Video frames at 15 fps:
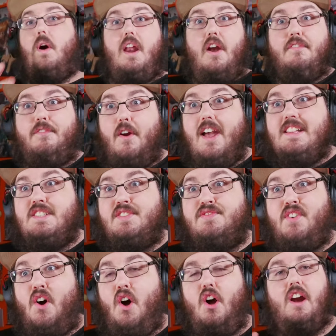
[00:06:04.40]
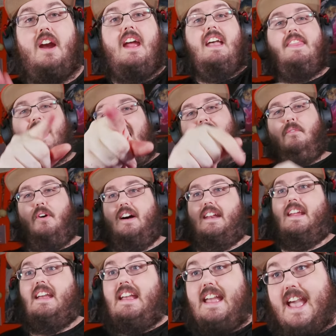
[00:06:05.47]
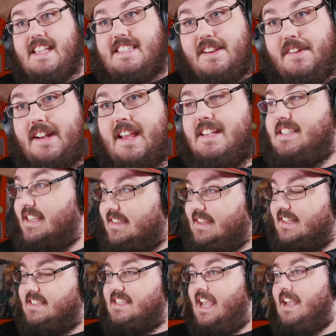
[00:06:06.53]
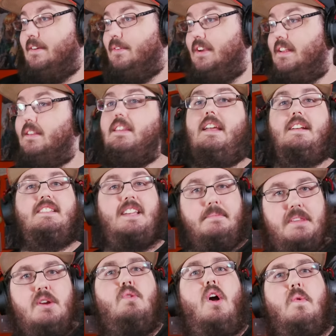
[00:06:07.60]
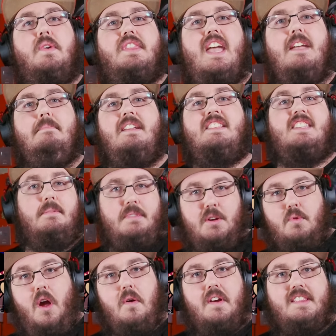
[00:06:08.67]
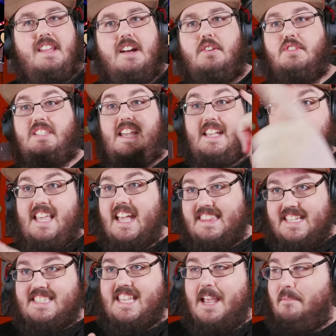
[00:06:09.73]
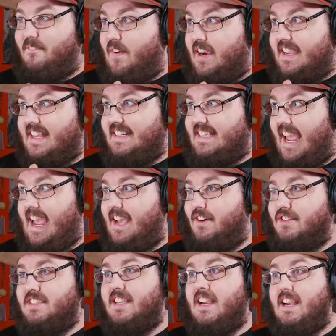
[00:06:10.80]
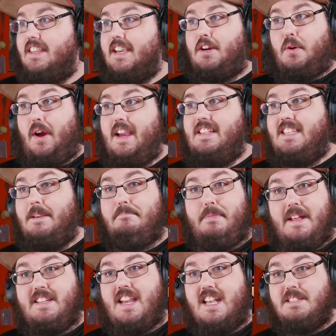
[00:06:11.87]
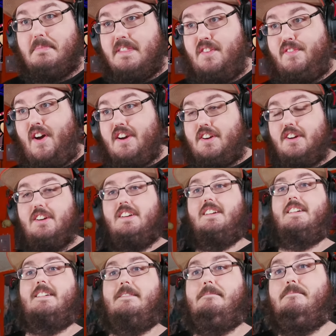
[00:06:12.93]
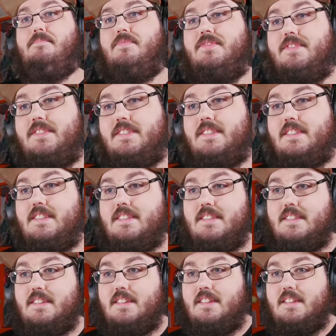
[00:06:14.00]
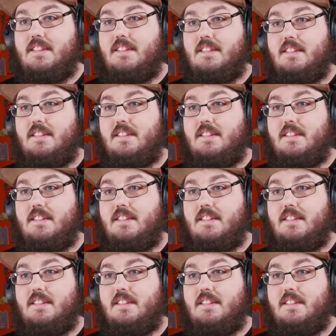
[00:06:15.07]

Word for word: What are friends for? That one. Is it? Is it the same? Like something wrong with Amy? Something wrong with Knuckles? Is that the same fucking Tails? The crazy bitch ass motherfucker? Orange Sonic.